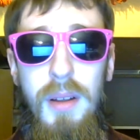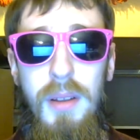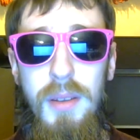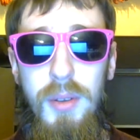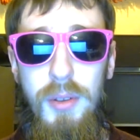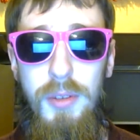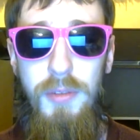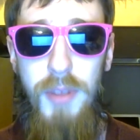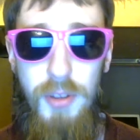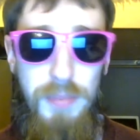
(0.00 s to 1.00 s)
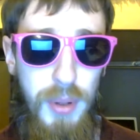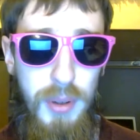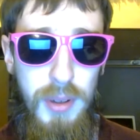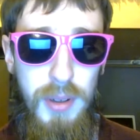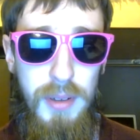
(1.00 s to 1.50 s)
The author of this
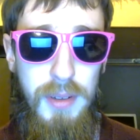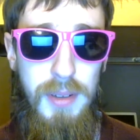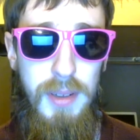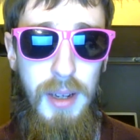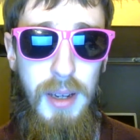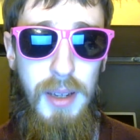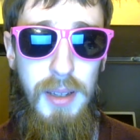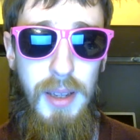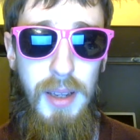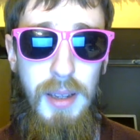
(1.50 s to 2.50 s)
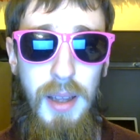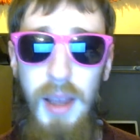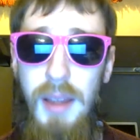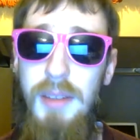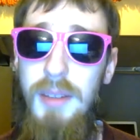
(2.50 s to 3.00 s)
book died in
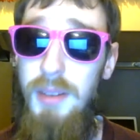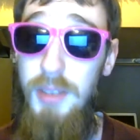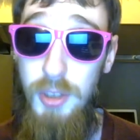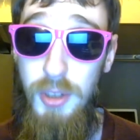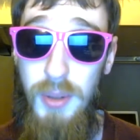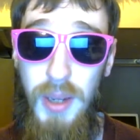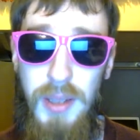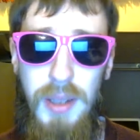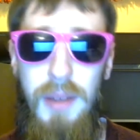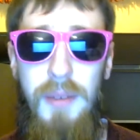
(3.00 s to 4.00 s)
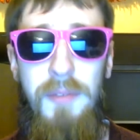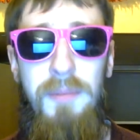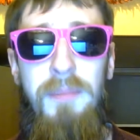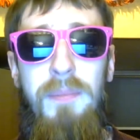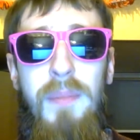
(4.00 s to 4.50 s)
892 AD.
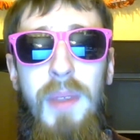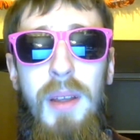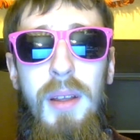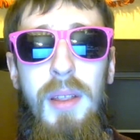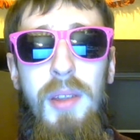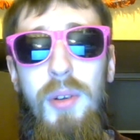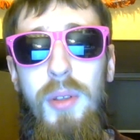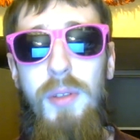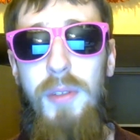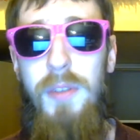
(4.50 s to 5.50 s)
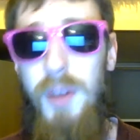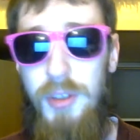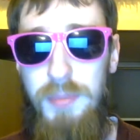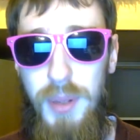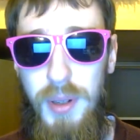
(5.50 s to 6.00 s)
The author of the
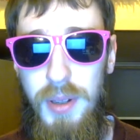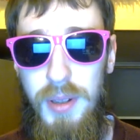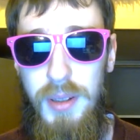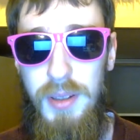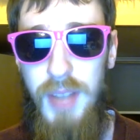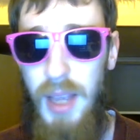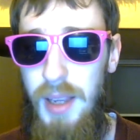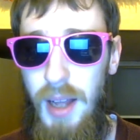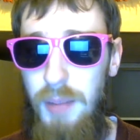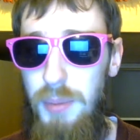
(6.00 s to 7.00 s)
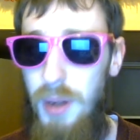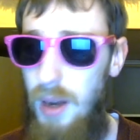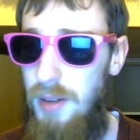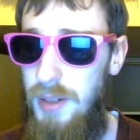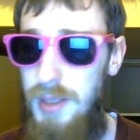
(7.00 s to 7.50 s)
first book, Sahih
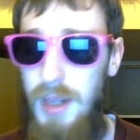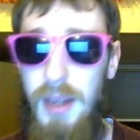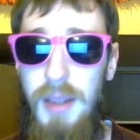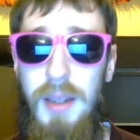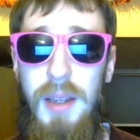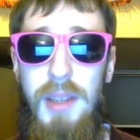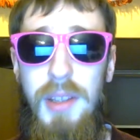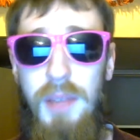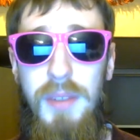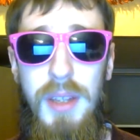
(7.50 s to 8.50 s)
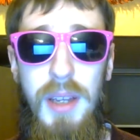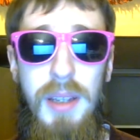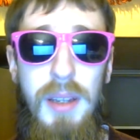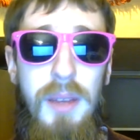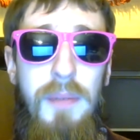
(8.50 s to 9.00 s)
al-Bukhari, died in 870
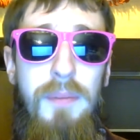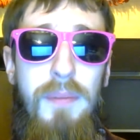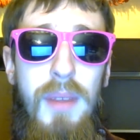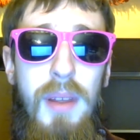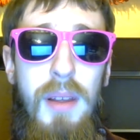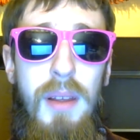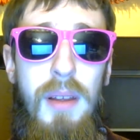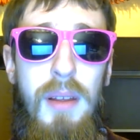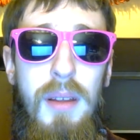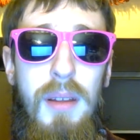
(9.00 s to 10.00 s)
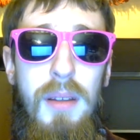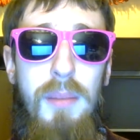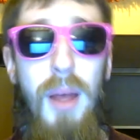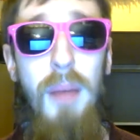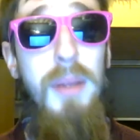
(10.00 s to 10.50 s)
AD.
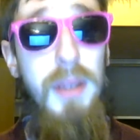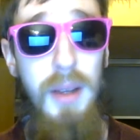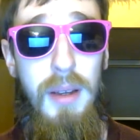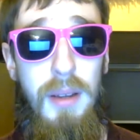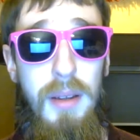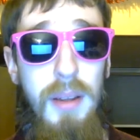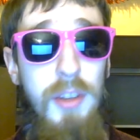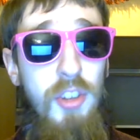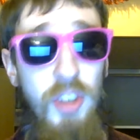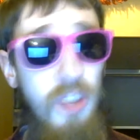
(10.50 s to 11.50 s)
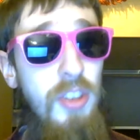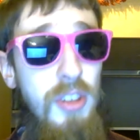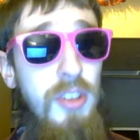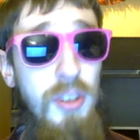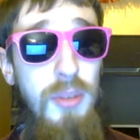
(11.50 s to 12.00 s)
Muhammad died in
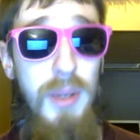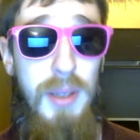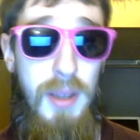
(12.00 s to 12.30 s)
632 AD.